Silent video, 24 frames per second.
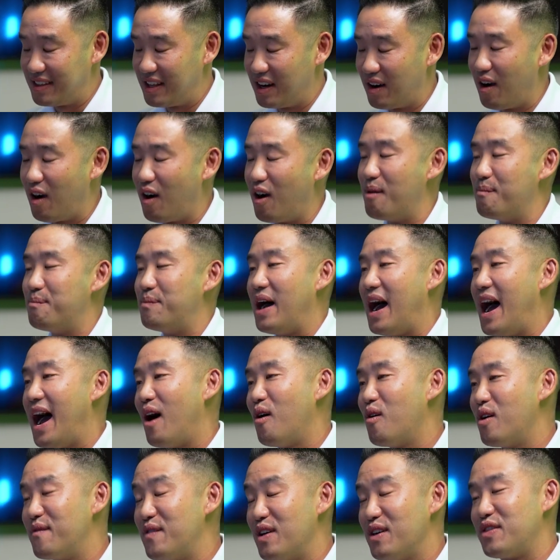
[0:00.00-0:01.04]
There are, but
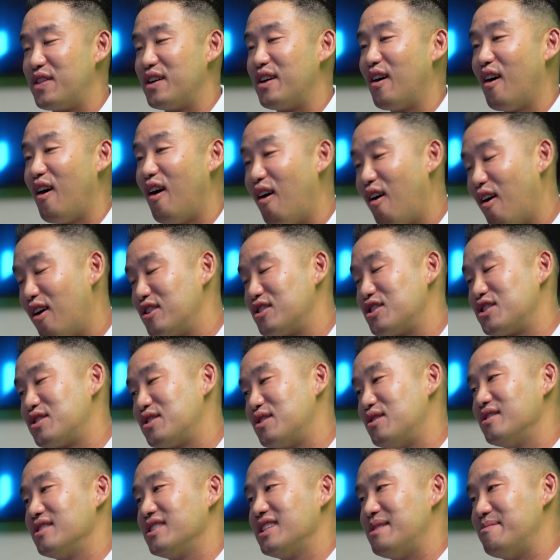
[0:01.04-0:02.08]
however, there are
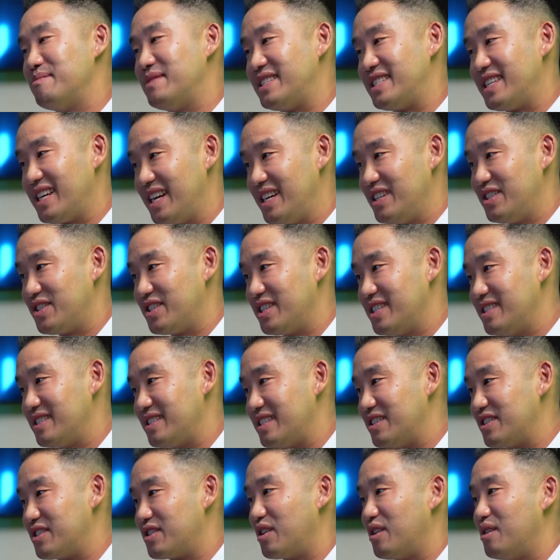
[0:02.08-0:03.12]
certain limitations
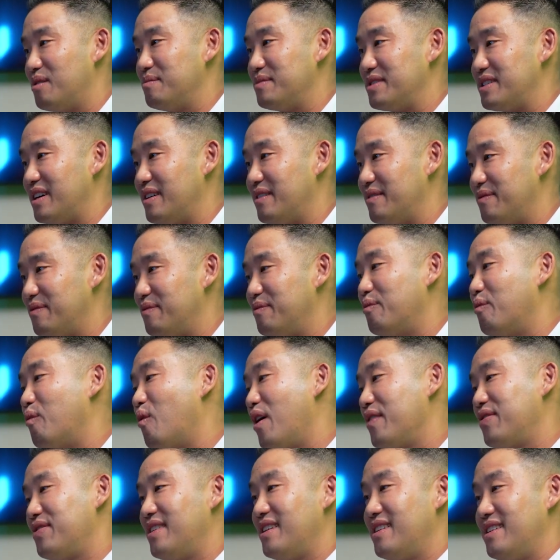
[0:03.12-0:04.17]
in terms of
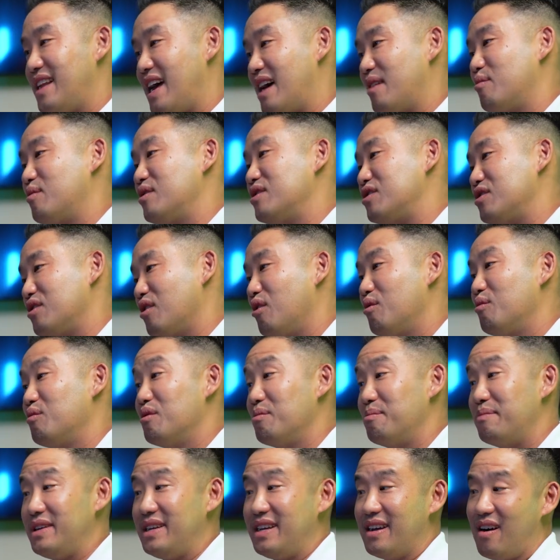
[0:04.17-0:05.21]
what the net result will
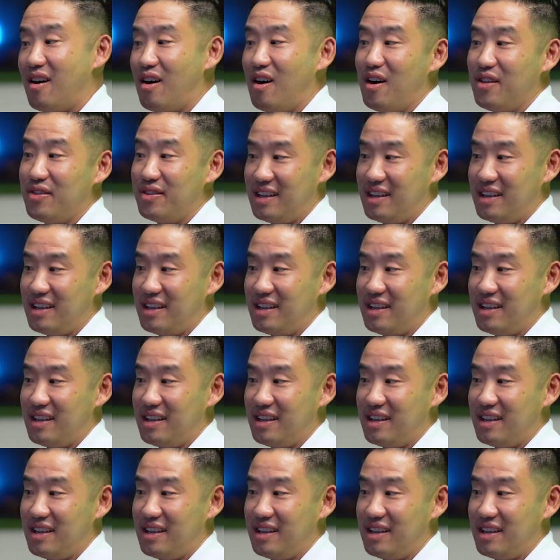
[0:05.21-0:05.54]
be on